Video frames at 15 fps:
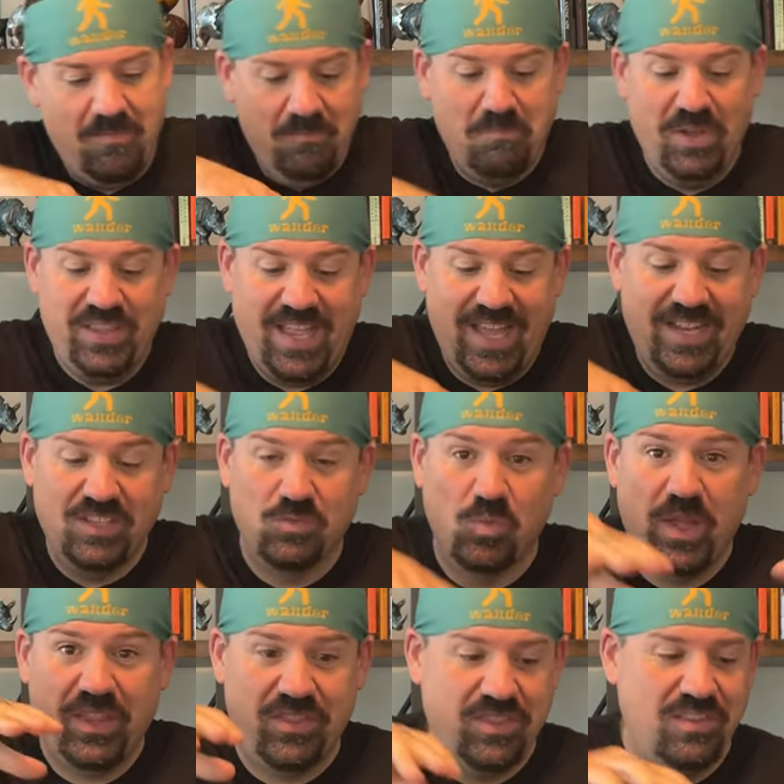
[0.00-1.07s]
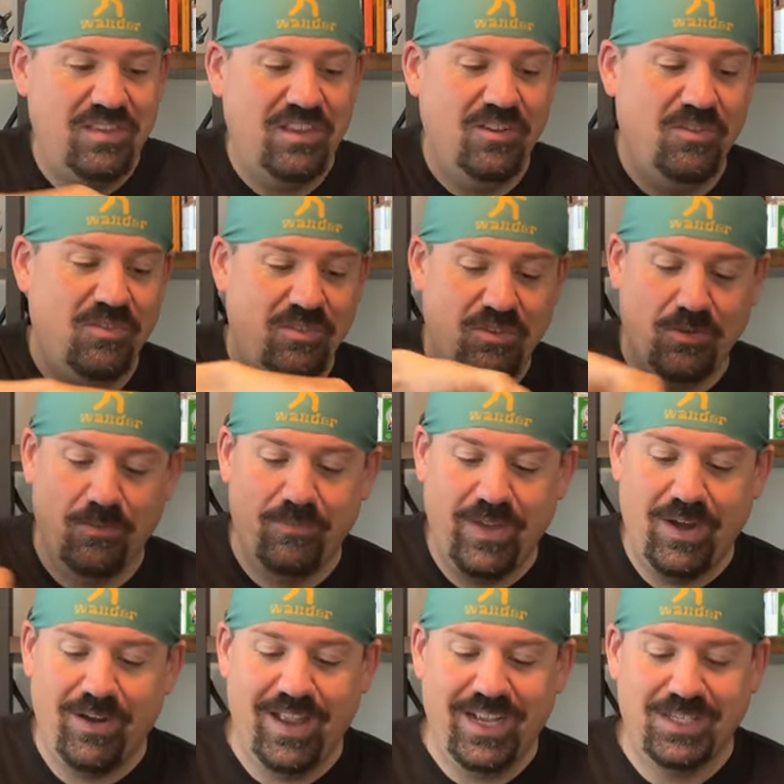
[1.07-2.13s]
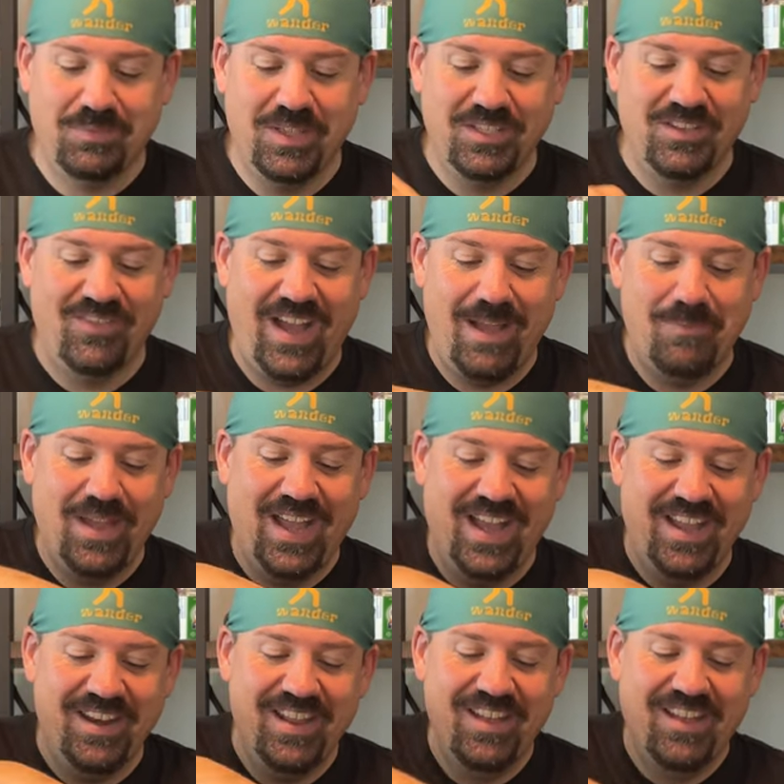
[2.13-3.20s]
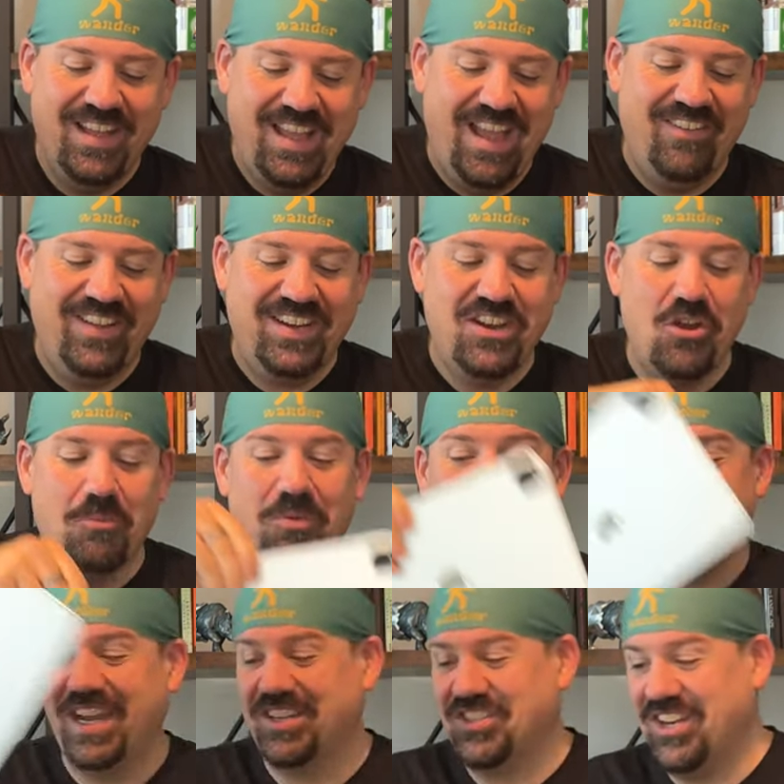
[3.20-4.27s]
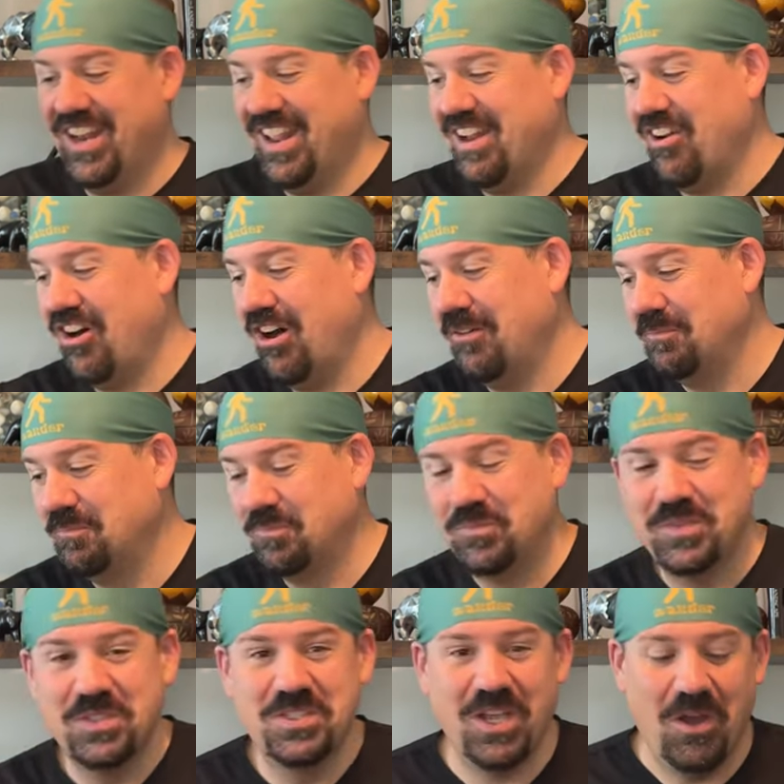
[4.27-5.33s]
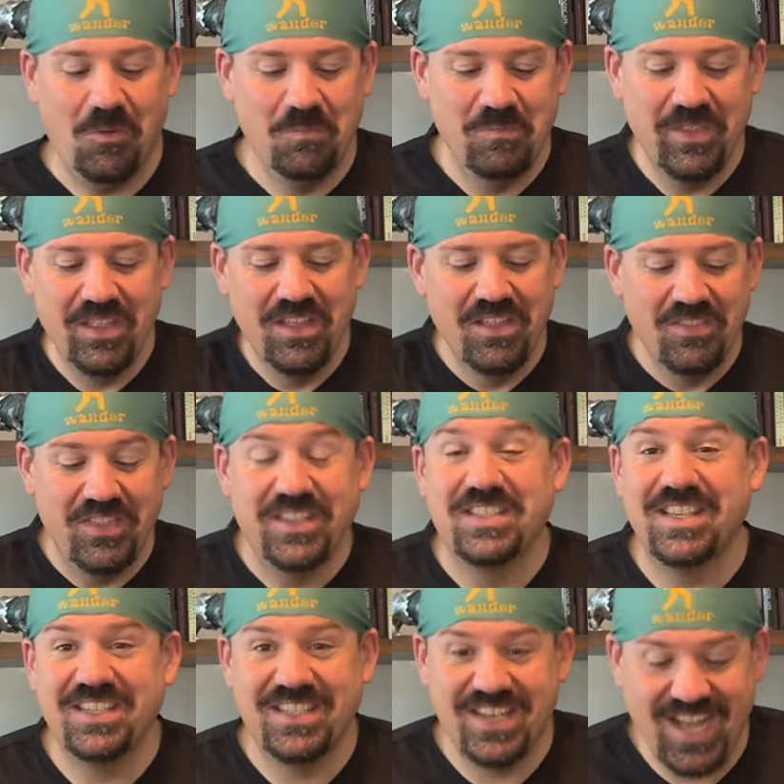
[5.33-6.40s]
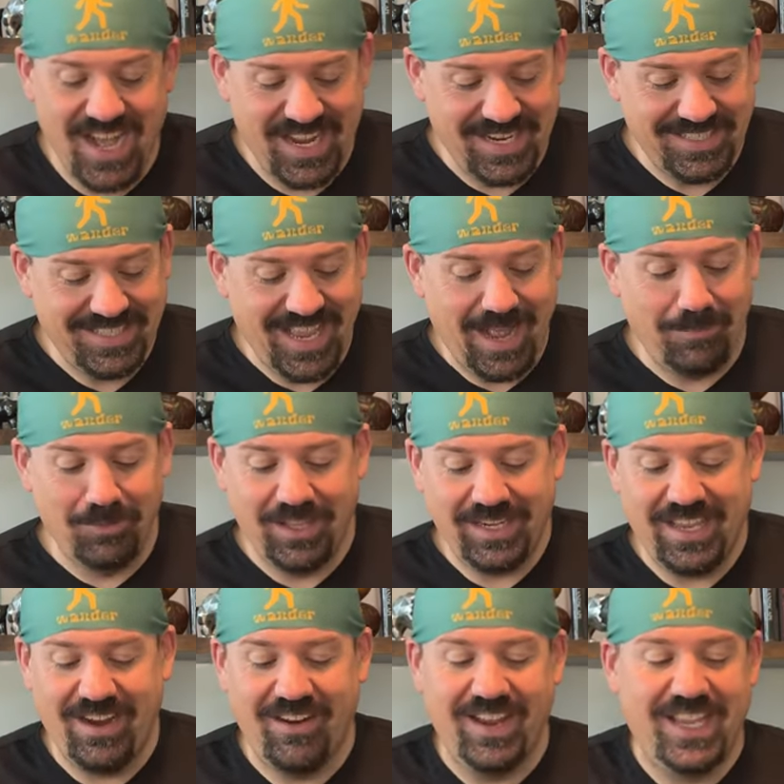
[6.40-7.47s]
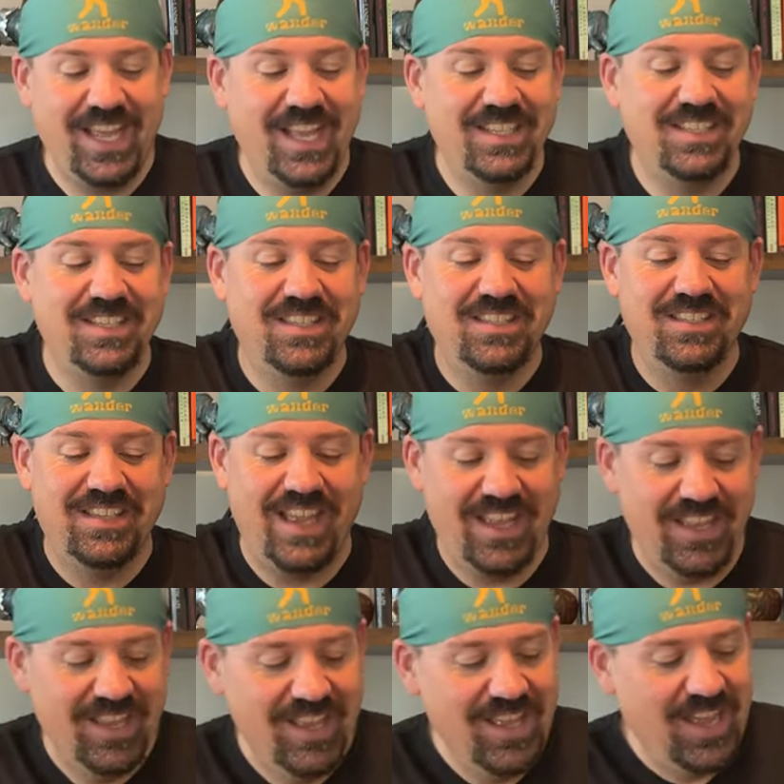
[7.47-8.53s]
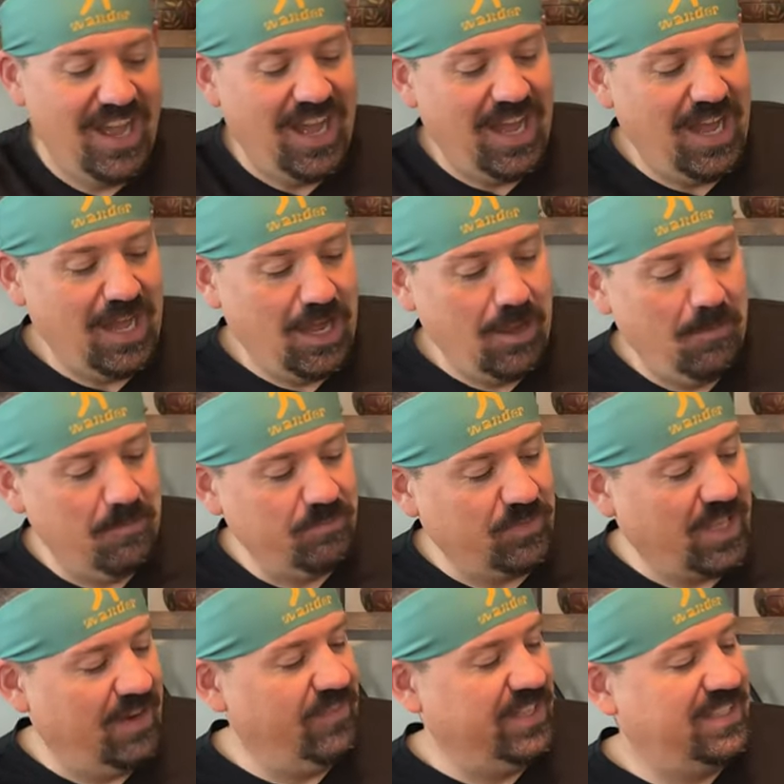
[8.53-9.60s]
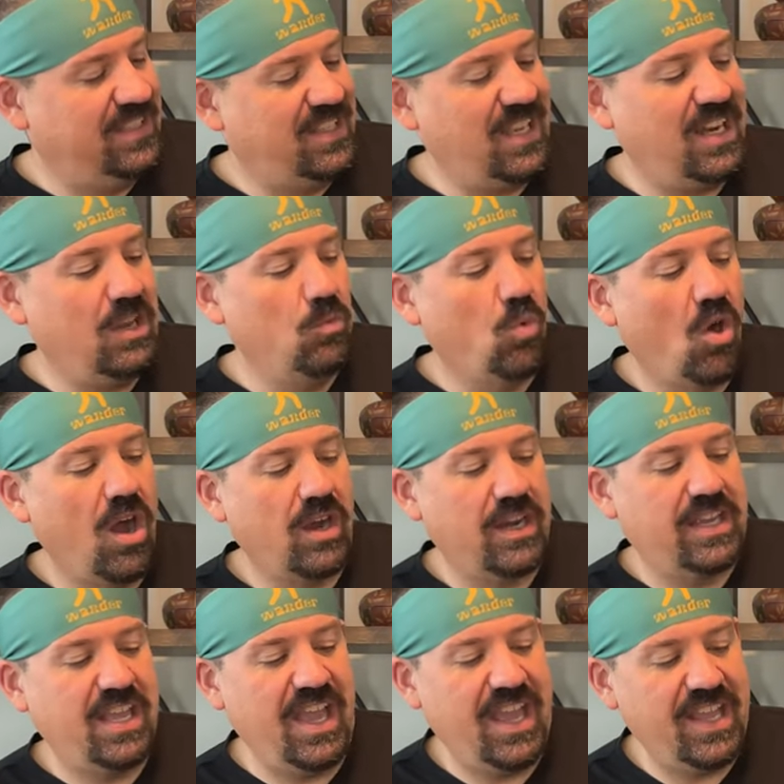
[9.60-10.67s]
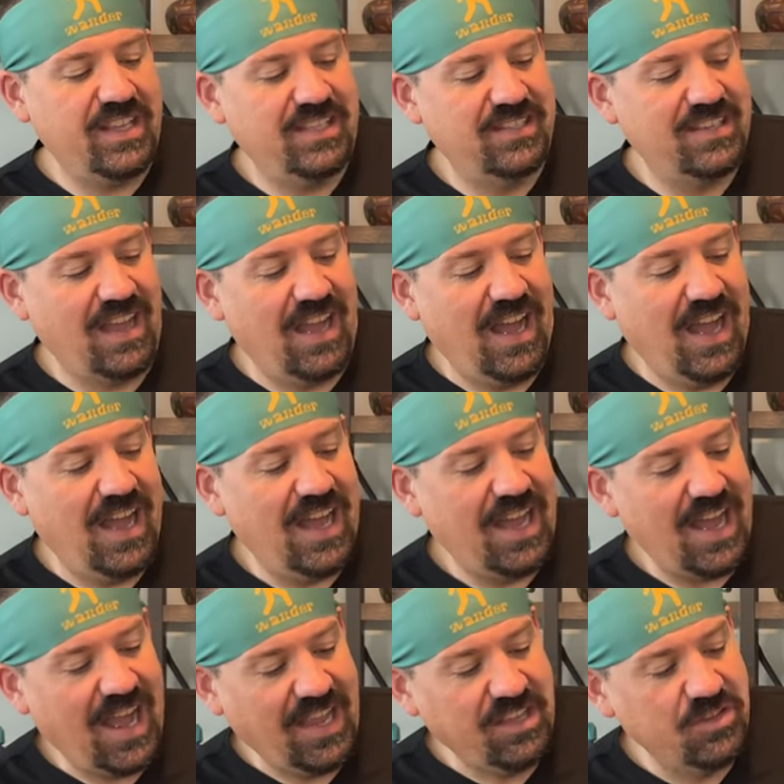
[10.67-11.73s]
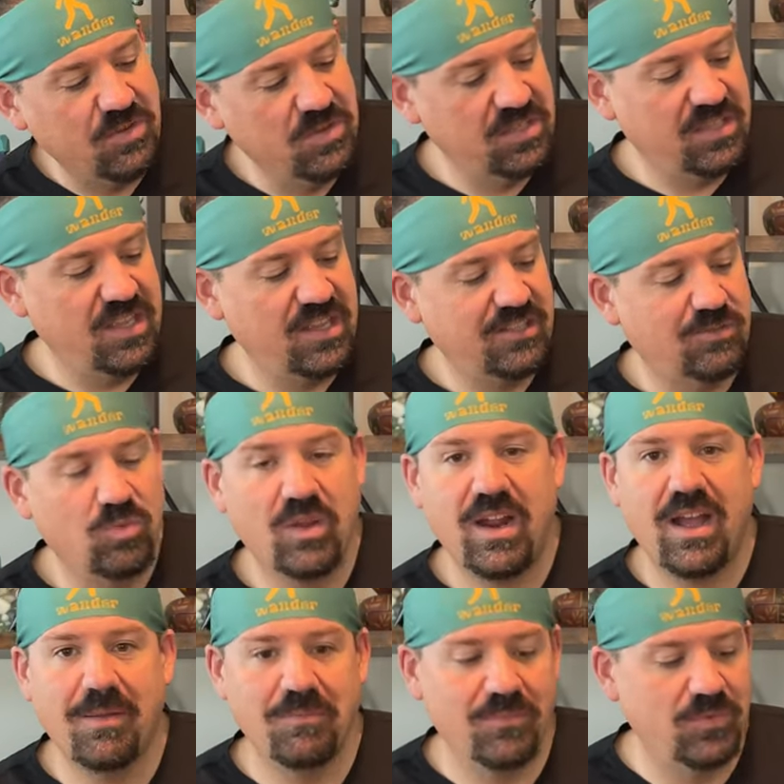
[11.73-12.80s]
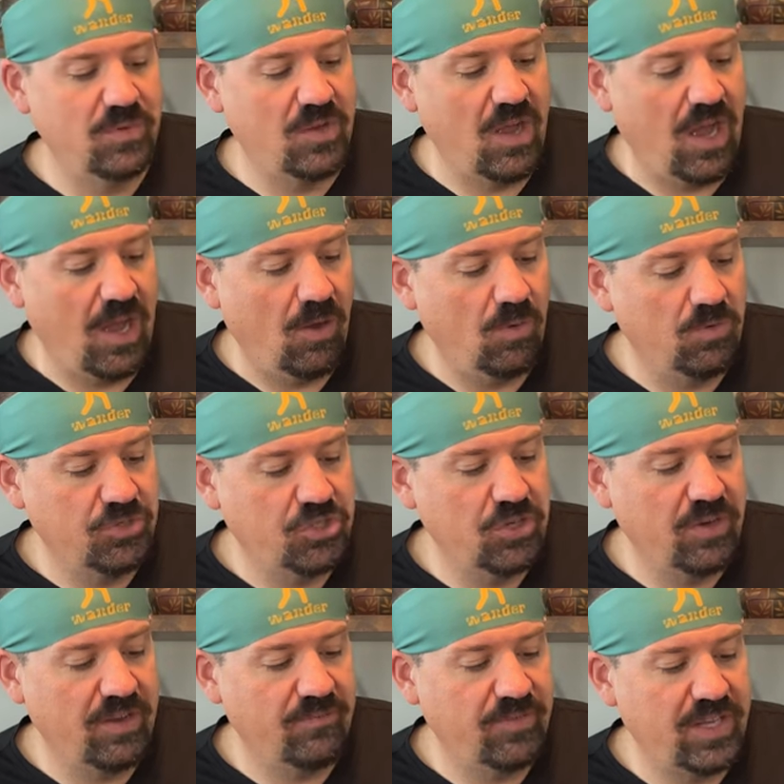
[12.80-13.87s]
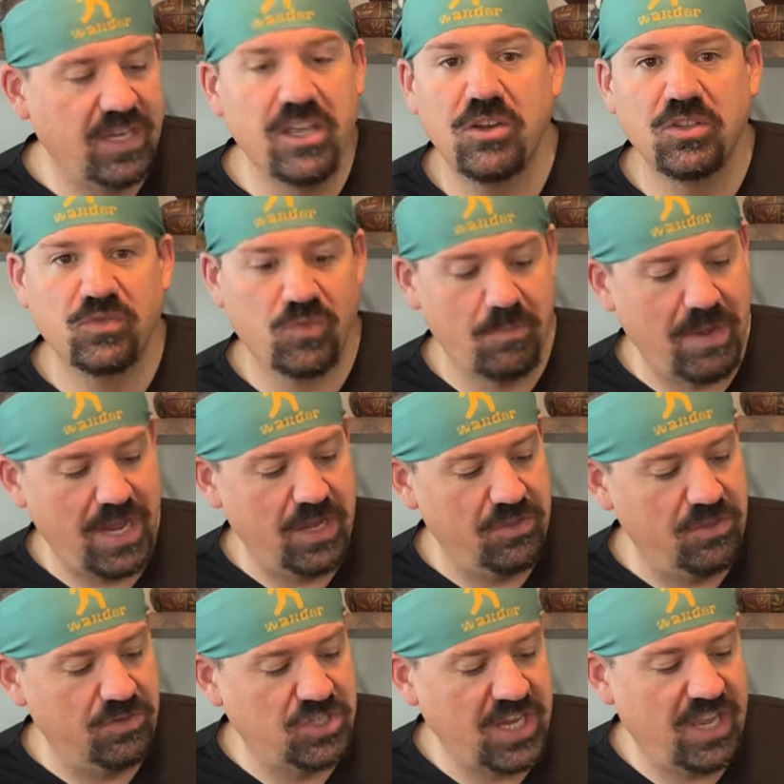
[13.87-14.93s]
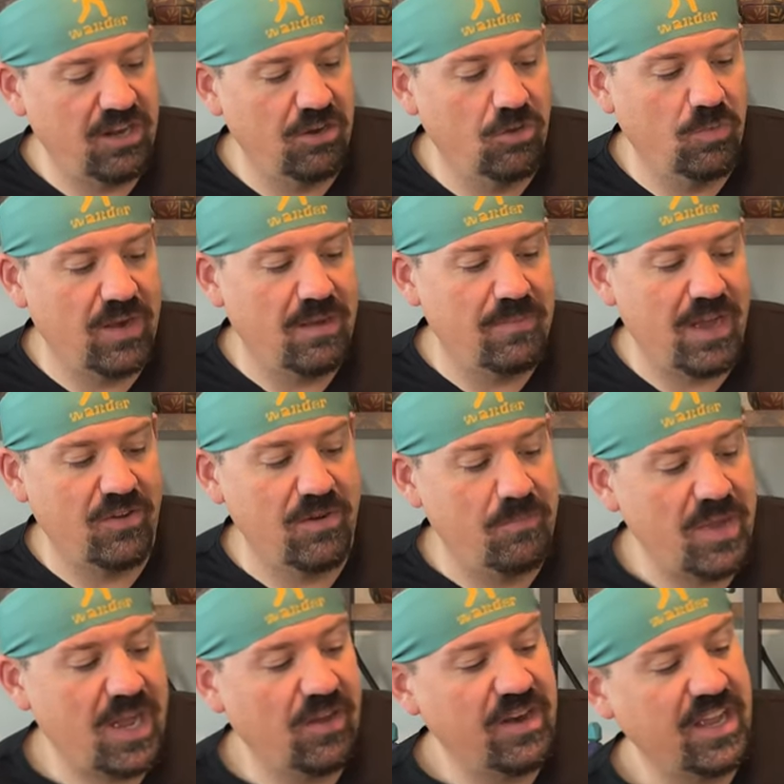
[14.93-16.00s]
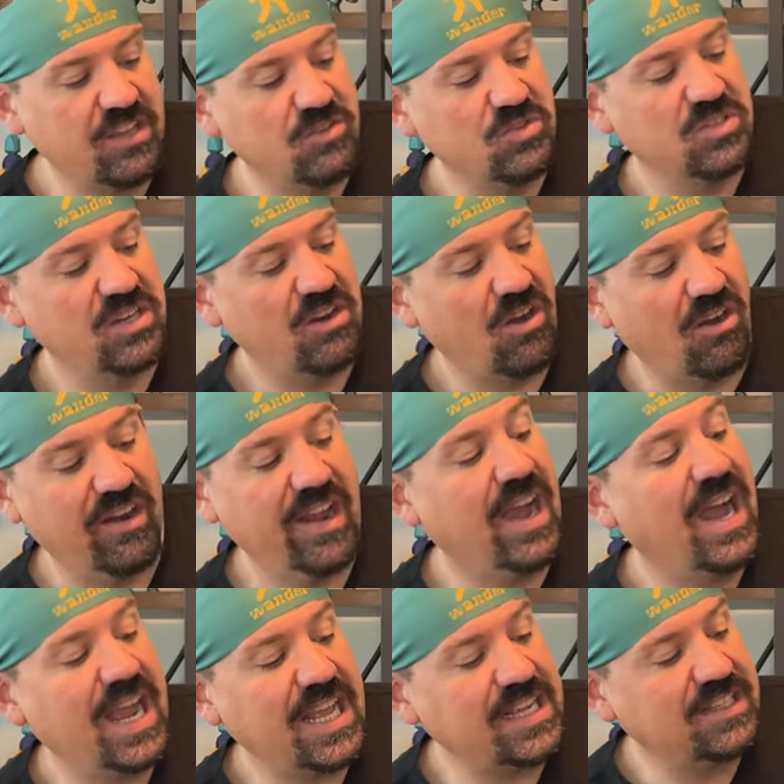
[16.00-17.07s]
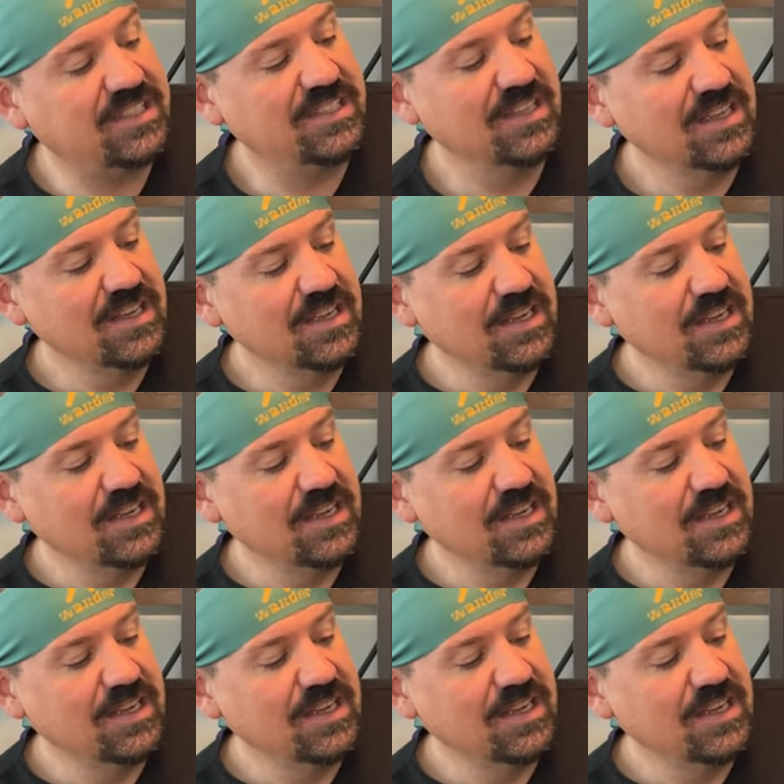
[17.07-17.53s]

but that is with your, your very expensive iPad having no protection at all. So, this is not a tablet carry case. This is a um, kind of a city walk case. Uh, I use this when I'm uh, shooting videos for my other channel. When I'm out and about, I used it on hikes.